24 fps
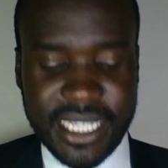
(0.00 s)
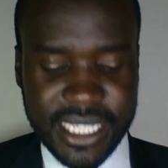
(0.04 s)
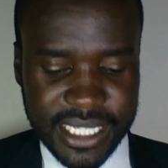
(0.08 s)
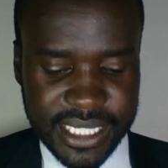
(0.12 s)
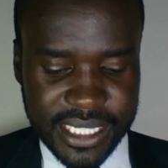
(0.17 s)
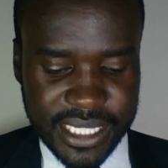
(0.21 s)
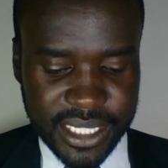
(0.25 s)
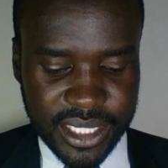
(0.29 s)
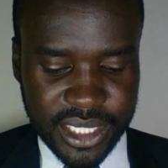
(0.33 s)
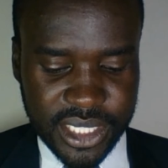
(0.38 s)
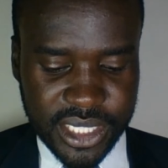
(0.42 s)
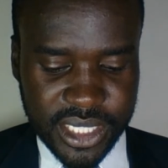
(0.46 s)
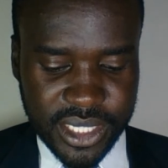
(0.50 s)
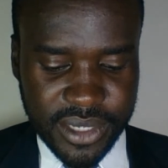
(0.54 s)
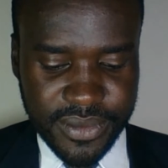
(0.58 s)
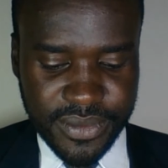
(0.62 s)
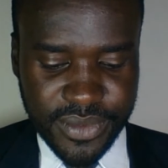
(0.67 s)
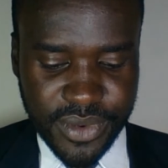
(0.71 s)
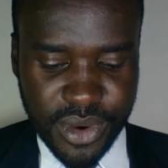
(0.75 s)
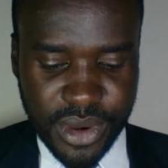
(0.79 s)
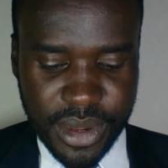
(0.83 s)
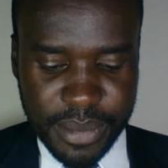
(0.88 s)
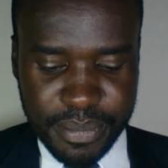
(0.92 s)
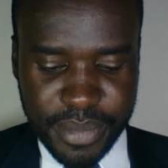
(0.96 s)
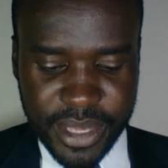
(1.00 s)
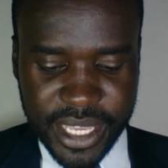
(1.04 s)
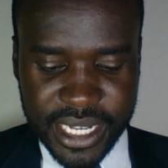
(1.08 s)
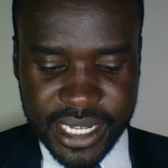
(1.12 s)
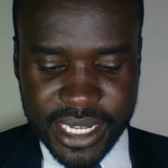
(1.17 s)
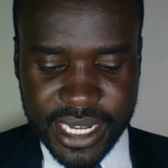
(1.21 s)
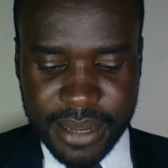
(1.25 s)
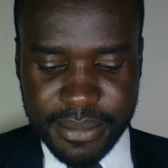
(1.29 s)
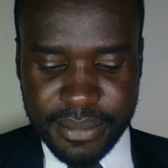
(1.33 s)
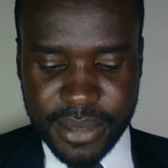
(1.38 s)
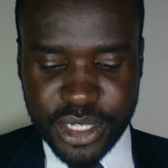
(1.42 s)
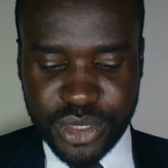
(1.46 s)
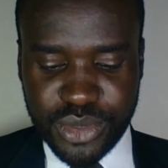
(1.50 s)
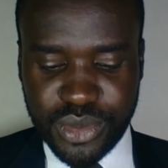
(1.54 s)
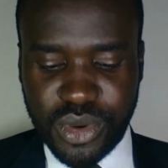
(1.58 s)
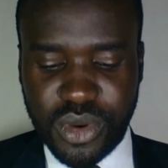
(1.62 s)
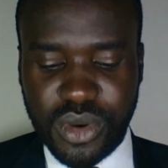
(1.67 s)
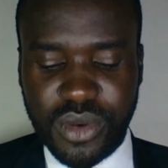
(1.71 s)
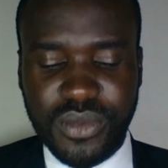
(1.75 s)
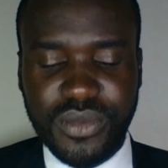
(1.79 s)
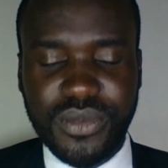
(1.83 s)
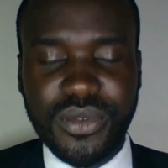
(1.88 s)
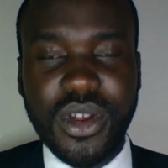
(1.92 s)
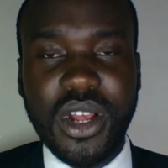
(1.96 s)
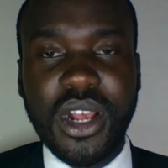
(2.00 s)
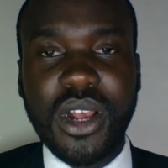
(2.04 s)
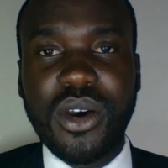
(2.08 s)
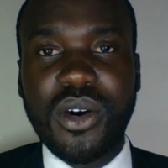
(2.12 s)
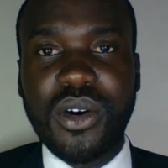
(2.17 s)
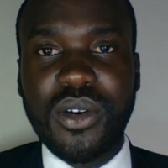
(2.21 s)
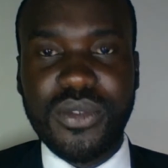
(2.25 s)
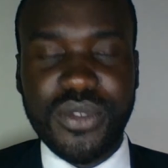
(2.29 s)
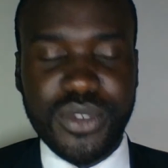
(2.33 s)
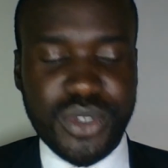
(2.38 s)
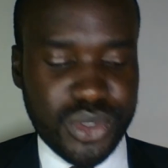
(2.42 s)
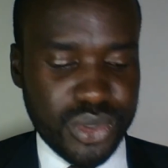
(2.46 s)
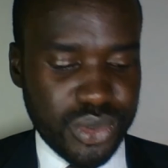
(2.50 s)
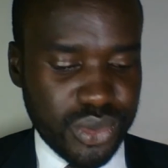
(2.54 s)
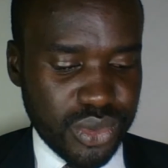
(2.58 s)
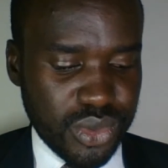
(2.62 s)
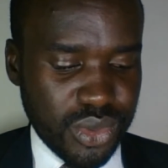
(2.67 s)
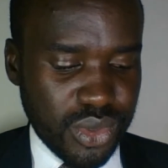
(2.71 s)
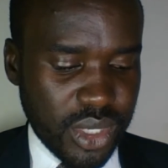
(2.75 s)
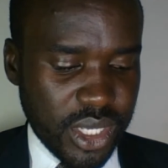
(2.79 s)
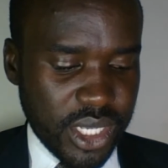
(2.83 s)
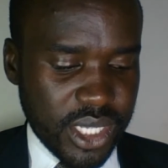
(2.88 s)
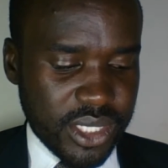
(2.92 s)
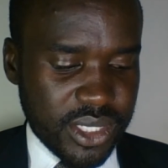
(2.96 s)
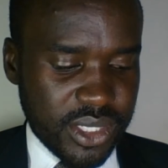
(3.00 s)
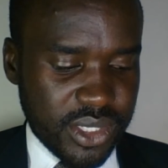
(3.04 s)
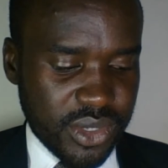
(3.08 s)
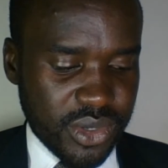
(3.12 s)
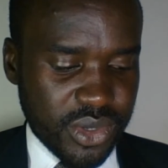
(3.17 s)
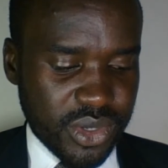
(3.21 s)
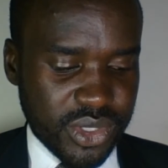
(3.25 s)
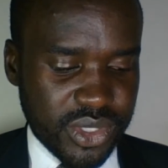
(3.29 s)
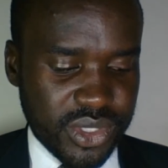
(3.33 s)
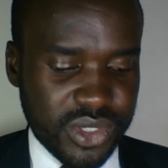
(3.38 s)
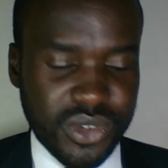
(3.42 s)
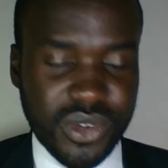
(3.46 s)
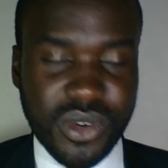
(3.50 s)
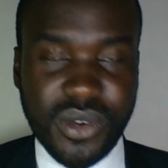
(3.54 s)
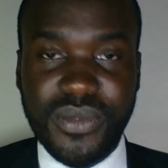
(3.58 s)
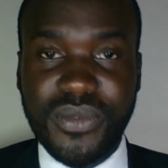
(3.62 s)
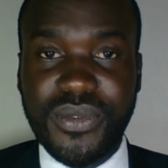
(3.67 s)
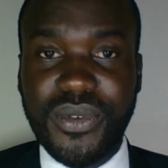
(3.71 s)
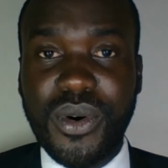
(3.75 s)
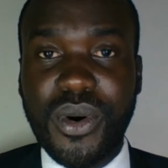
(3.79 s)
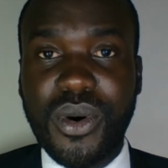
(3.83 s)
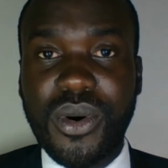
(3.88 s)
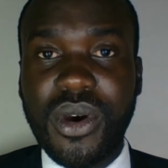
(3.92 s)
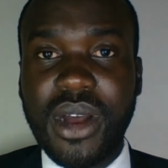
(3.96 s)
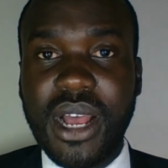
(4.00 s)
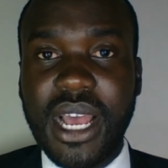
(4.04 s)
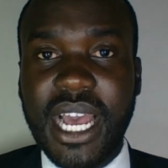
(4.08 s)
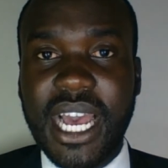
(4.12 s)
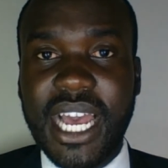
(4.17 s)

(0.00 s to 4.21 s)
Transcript: This is civil appeal number 12 of 2004,